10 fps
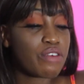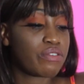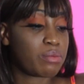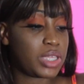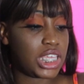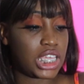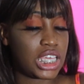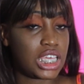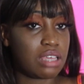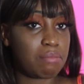For me,
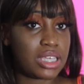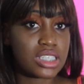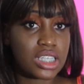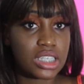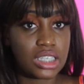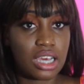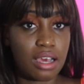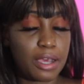basically,